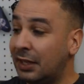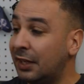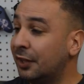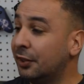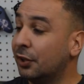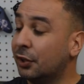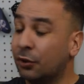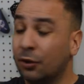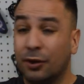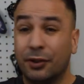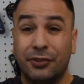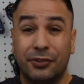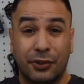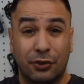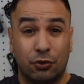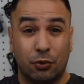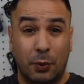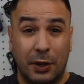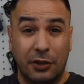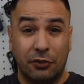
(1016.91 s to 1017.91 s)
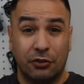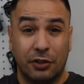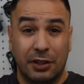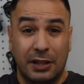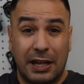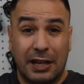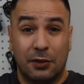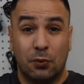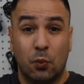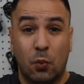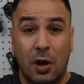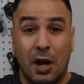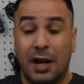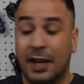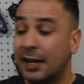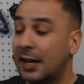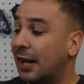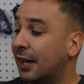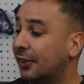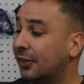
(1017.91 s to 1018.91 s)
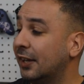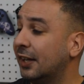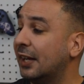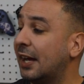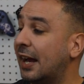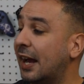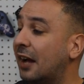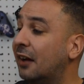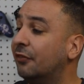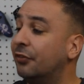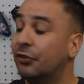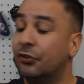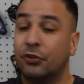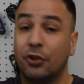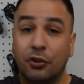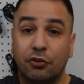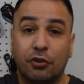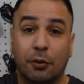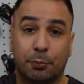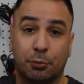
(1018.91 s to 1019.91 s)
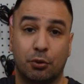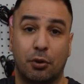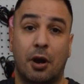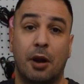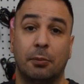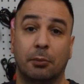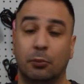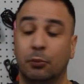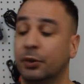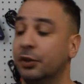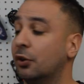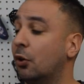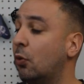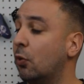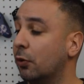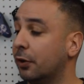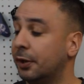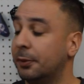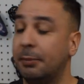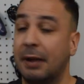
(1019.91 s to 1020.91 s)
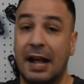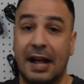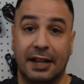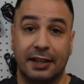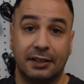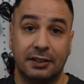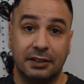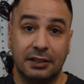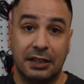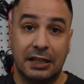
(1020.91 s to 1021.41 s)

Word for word: in the current situation and why I think I have such a problem with the Hori pad.